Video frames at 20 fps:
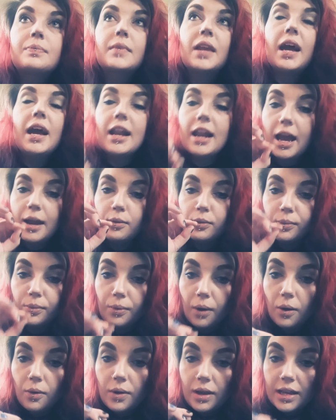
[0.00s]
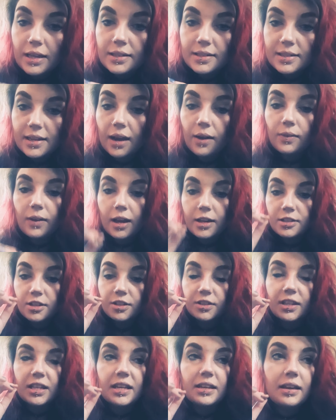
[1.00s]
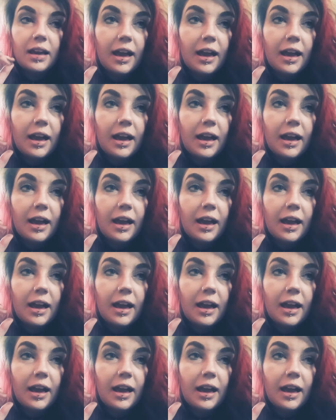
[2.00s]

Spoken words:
and I wrote it down. I took the